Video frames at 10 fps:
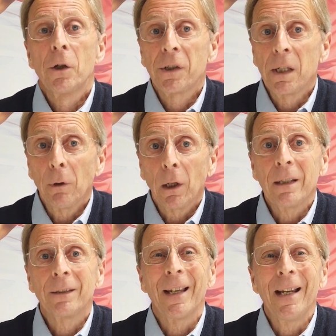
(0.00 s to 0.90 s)

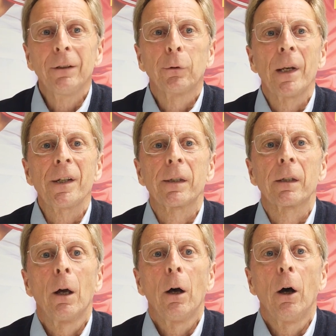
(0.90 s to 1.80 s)
Stimulate
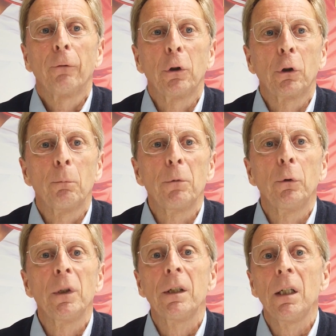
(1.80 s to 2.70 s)
interest of the
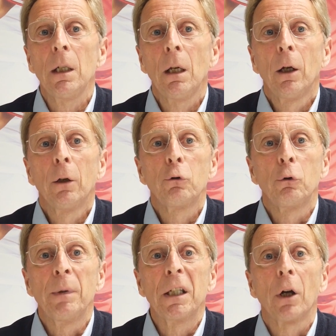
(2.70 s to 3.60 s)
community
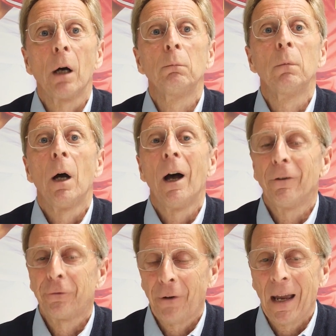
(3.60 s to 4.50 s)
to become
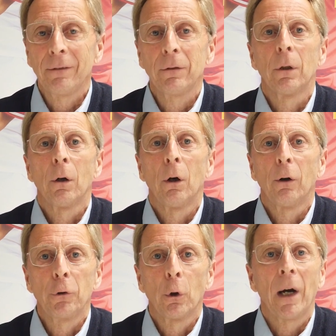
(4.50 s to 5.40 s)
a fan
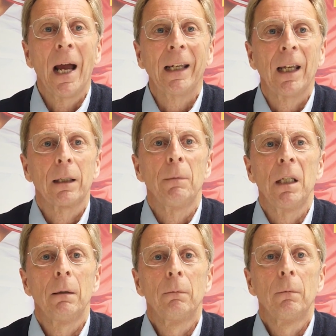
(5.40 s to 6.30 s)
of your
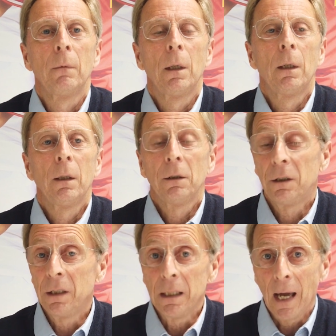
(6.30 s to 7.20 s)
academy.
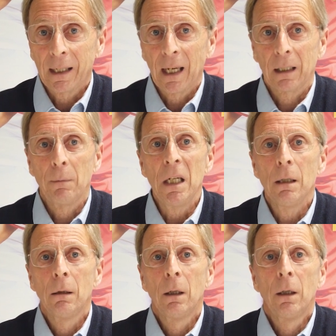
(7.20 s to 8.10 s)
The academy,
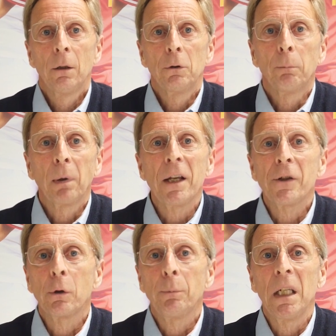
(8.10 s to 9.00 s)
the
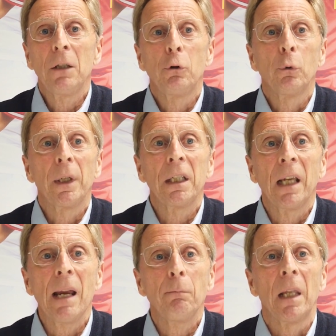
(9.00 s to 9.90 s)
place to be during
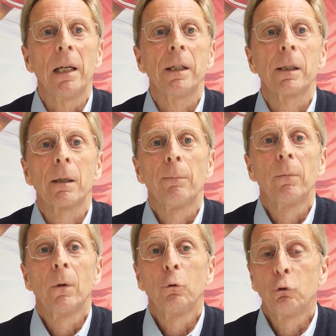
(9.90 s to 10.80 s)
game days,
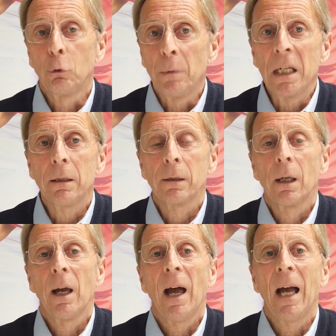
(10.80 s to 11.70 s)
to meet
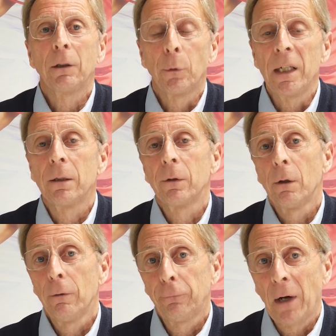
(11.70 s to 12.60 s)
and greet
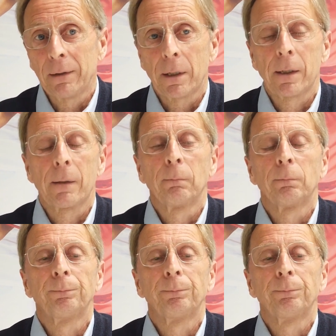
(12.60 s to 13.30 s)
friends.